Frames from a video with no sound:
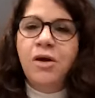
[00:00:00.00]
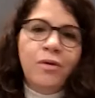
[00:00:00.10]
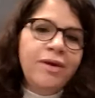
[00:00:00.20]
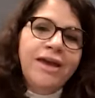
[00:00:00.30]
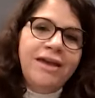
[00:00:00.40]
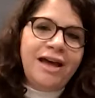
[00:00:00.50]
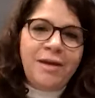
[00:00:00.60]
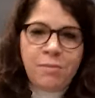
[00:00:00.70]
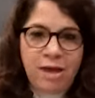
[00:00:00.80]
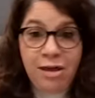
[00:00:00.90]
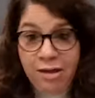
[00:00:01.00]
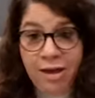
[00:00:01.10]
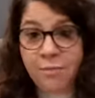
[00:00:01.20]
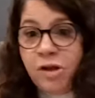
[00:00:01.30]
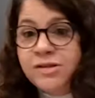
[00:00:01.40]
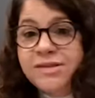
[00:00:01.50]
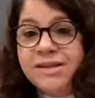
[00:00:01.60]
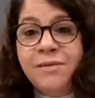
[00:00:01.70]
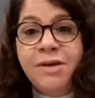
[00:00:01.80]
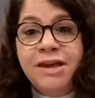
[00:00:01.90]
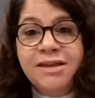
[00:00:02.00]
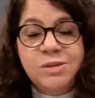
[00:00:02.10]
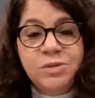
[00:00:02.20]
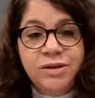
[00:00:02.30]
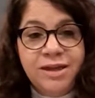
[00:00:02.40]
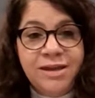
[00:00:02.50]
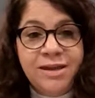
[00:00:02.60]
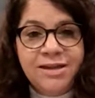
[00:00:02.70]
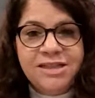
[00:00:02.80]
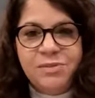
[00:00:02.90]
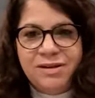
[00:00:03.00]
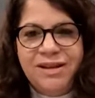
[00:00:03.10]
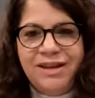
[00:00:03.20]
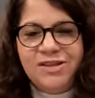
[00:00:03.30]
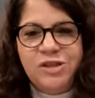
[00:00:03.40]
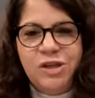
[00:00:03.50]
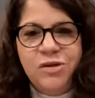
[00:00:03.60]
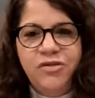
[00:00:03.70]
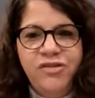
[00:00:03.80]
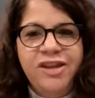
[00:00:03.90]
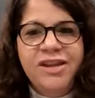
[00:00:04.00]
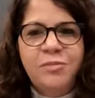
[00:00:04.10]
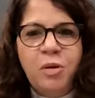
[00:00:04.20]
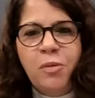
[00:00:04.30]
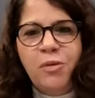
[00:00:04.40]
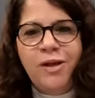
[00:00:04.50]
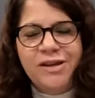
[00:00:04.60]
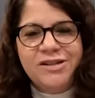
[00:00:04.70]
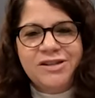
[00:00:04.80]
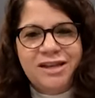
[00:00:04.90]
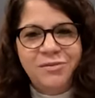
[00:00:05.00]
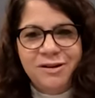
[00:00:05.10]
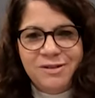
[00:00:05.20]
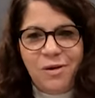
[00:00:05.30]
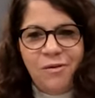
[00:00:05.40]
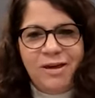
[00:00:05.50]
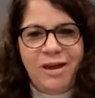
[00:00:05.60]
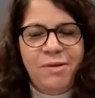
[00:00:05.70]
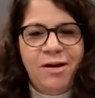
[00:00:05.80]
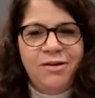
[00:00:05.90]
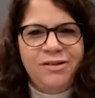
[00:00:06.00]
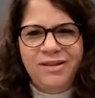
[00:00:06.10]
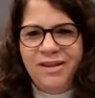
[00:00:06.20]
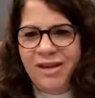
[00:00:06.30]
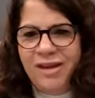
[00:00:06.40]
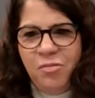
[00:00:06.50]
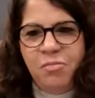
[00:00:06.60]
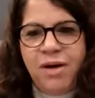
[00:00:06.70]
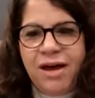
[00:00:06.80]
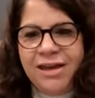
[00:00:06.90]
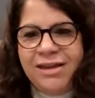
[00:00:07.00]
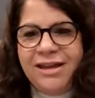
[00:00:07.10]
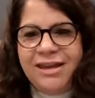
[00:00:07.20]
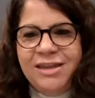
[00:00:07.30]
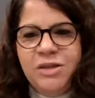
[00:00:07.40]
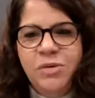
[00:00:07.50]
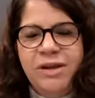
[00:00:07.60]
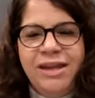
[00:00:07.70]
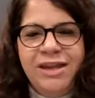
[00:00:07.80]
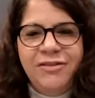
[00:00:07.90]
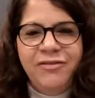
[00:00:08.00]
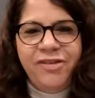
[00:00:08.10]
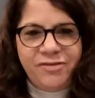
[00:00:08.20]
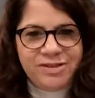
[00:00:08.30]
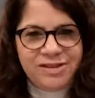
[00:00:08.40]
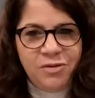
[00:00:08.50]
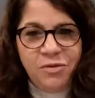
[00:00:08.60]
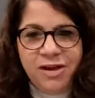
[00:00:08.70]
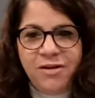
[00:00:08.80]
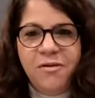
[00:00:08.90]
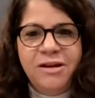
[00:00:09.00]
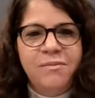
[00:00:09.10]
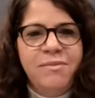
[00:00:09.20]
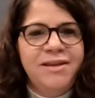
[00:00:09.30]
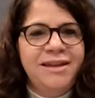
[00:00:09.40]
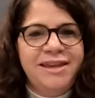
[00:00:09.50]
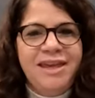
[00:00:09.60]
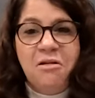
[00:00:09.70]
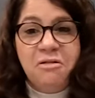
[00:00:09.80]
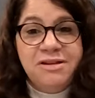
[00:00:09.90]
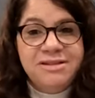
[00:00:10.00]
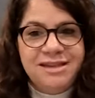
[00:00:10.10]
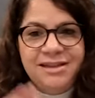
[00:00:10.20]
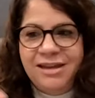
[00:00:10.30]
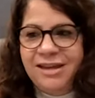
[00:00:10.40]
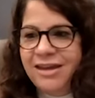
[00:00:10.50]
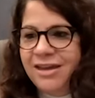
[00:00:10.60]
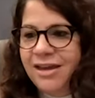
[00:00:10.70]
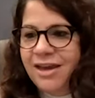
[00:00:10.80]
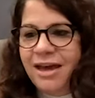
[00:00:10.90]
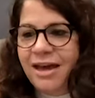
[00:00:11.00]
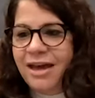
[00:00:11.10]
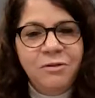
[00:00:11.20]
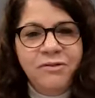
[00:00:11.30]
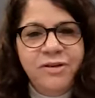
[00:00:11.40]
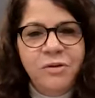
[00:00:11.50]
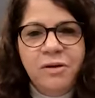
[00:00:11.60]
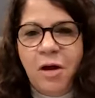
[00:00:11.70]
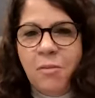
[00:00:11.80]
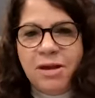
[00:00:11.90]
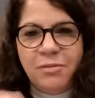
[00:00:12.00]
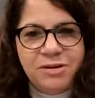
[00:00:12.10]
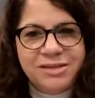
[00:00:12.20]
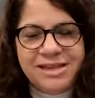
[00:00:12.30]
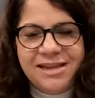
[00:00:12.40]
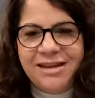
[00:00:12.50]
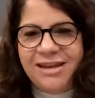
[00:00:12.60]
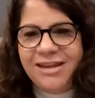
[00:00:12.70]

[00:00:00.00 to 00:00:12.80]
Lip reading: Okay, I'm not saying I'm against organics, but like to feed the population that we're talking about by like 2050, we are gonna be like increasing I don't even know how many percent